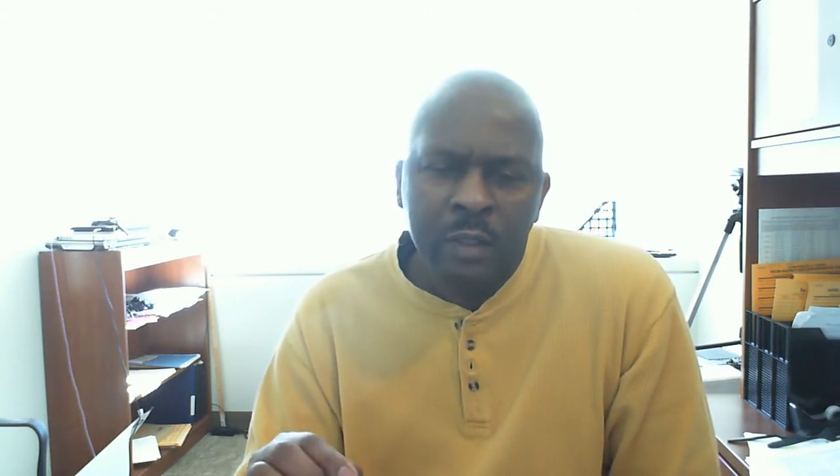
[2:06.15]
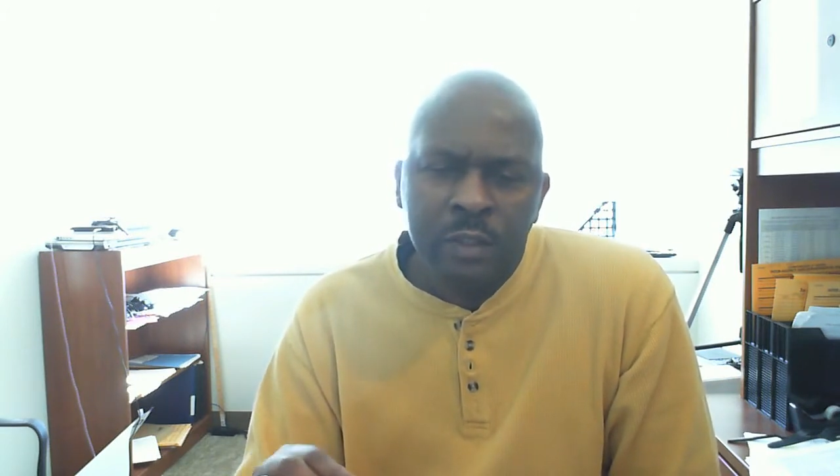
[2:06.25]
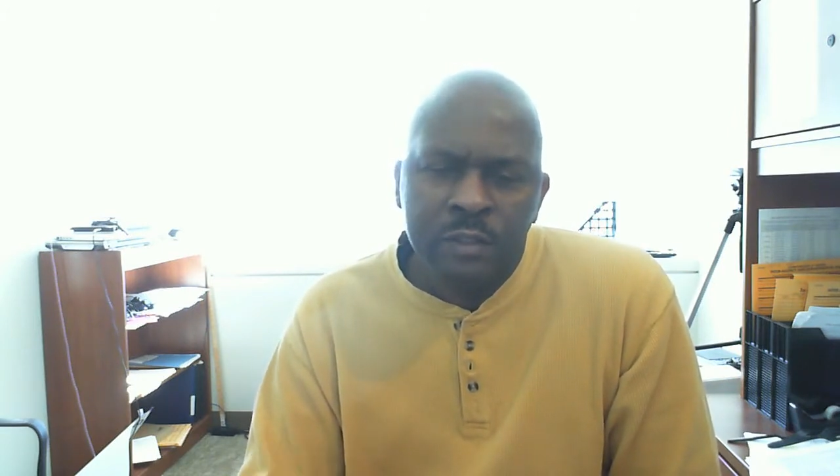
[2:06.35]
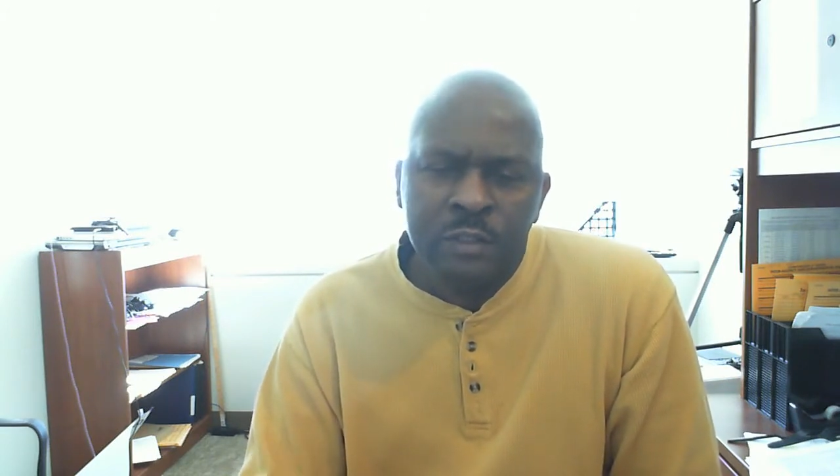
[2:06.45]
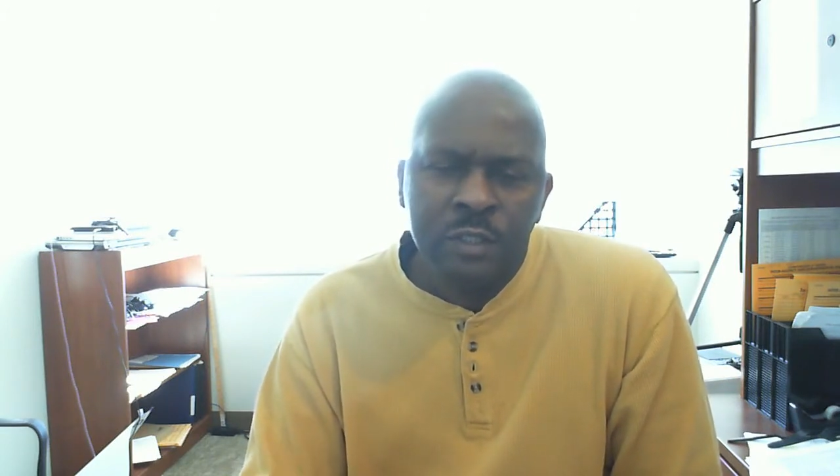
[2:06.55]

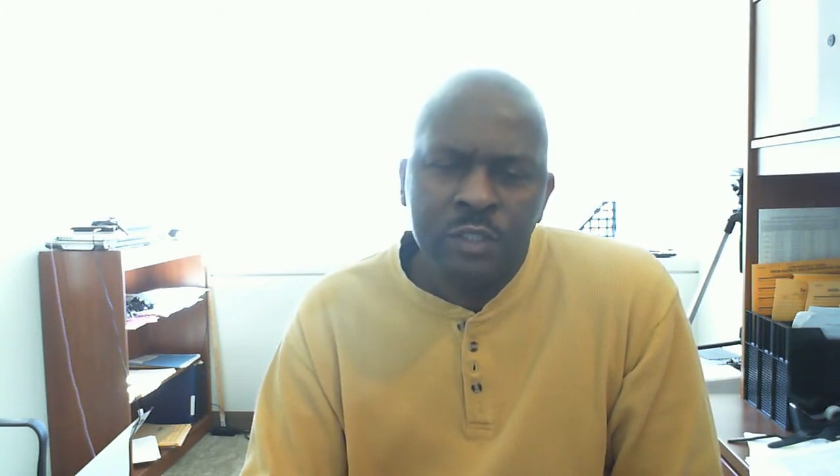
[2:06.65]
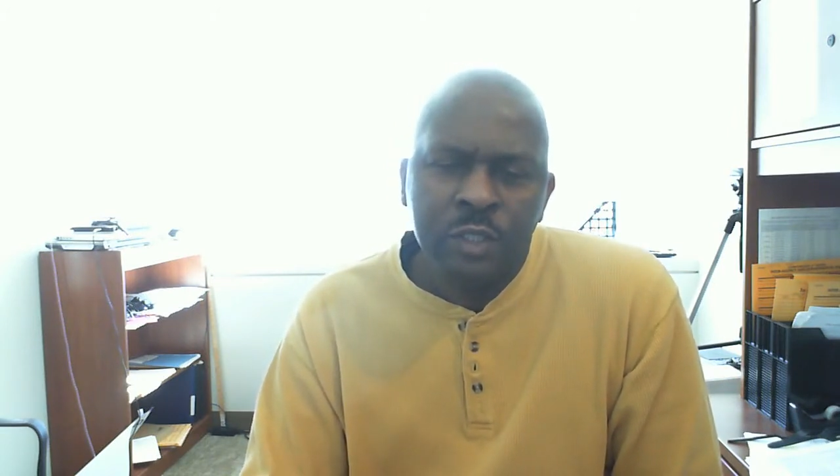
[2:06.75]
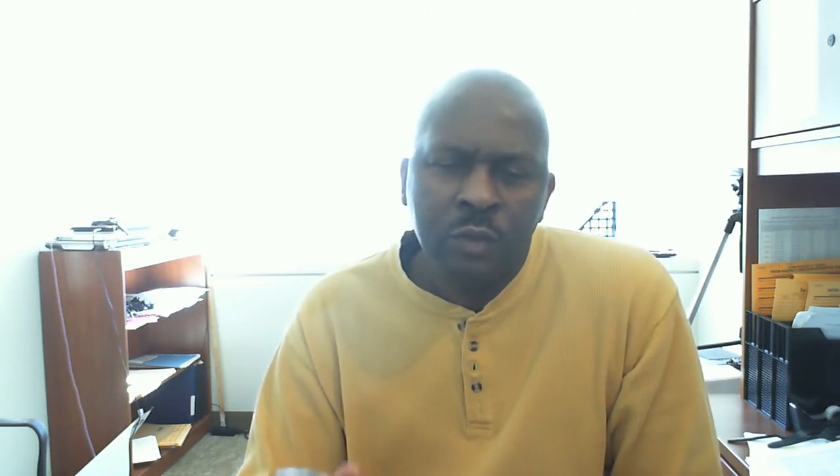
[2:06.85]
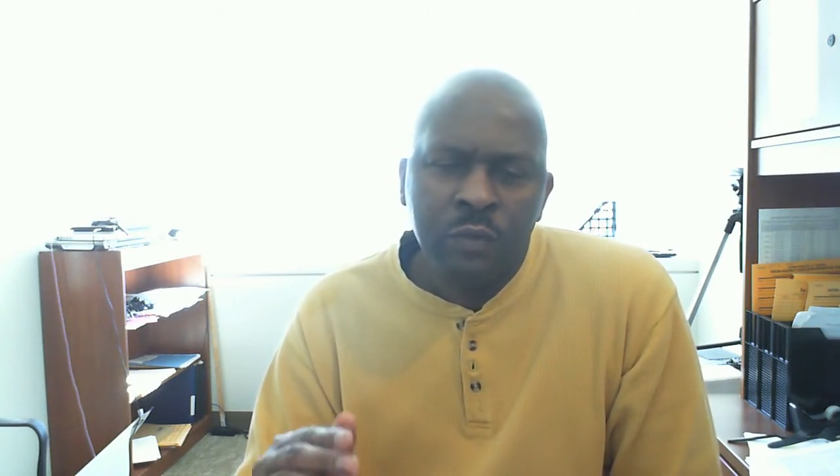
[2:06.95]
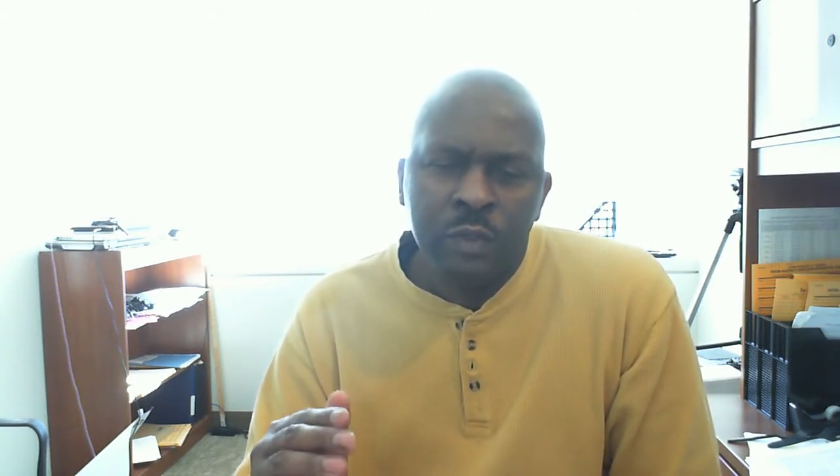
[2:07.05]

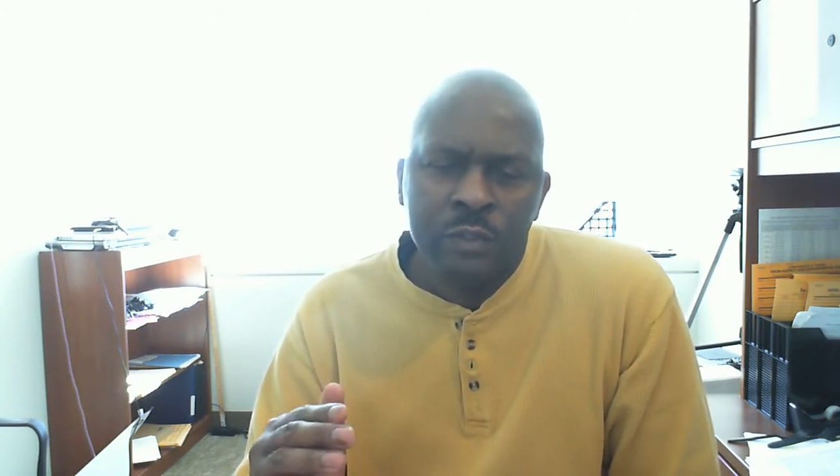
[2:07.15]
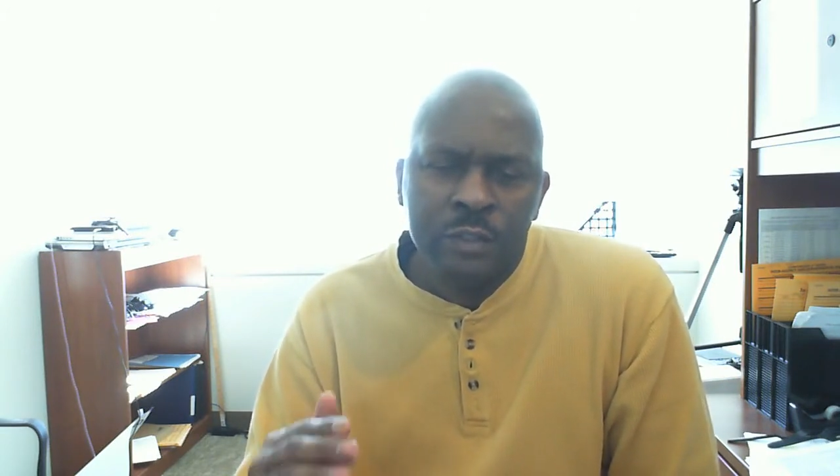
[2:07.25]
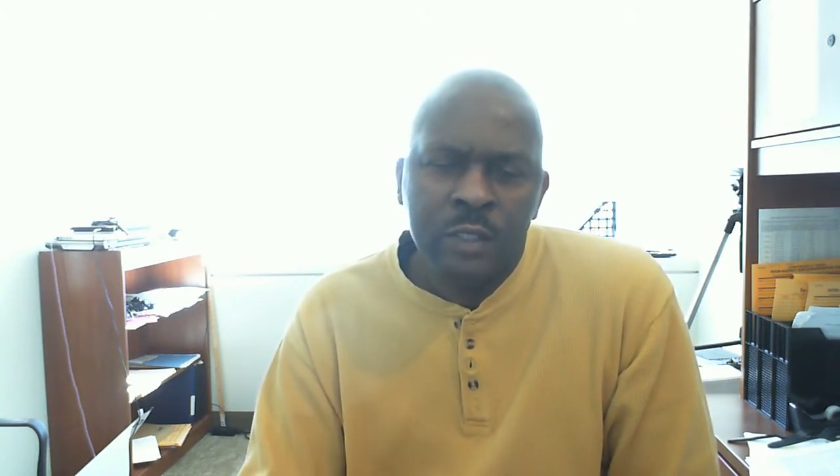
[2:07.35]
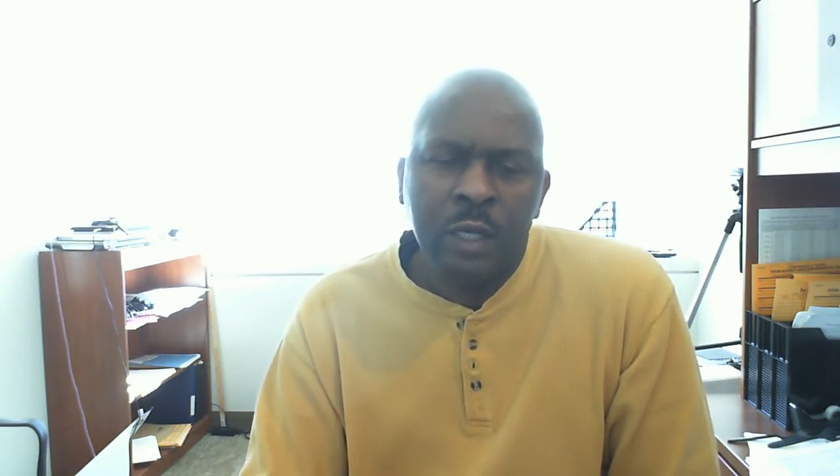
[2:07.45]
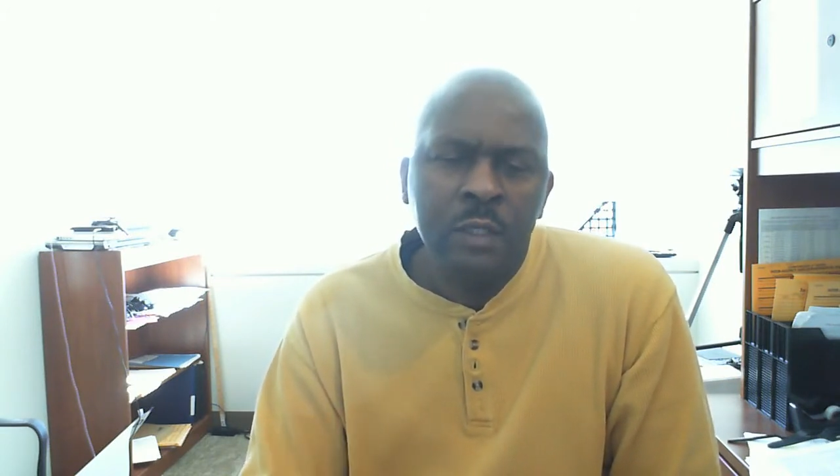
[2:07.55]
decision will
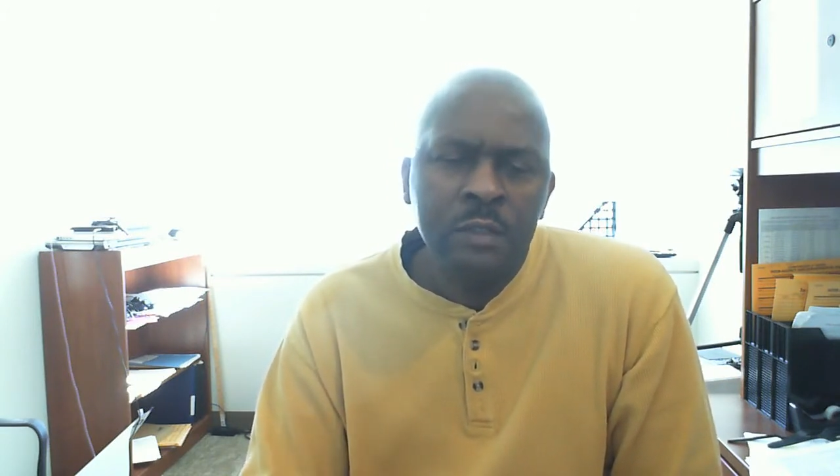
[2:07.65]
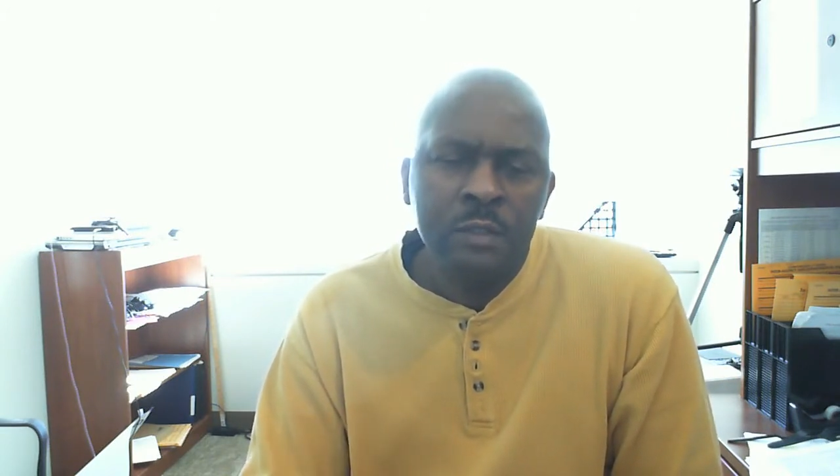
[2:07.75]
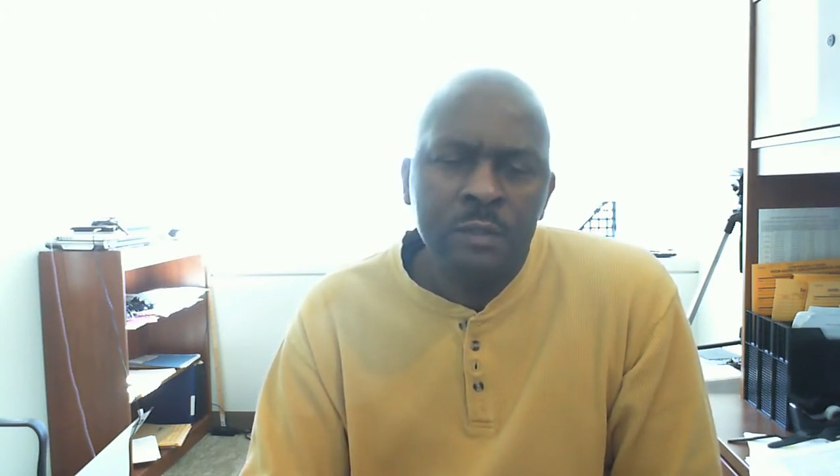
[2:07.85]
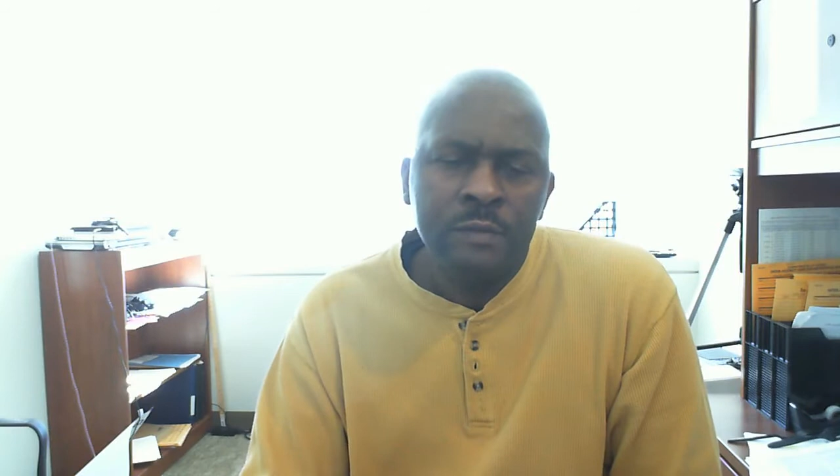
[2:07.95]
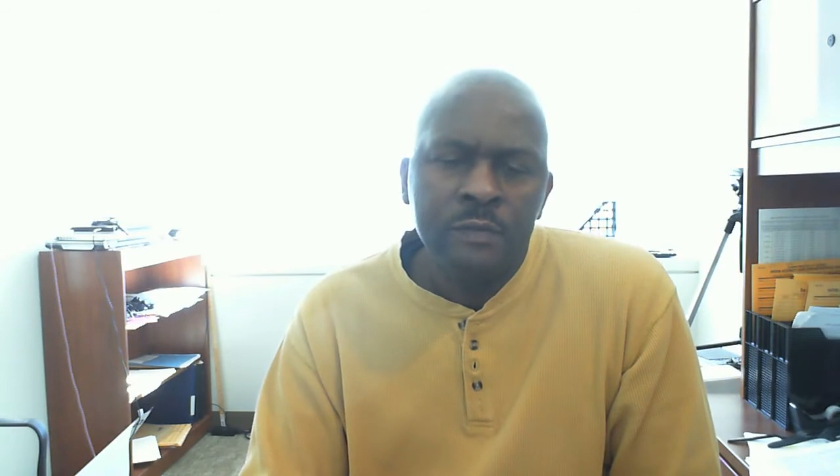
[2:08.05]
stand,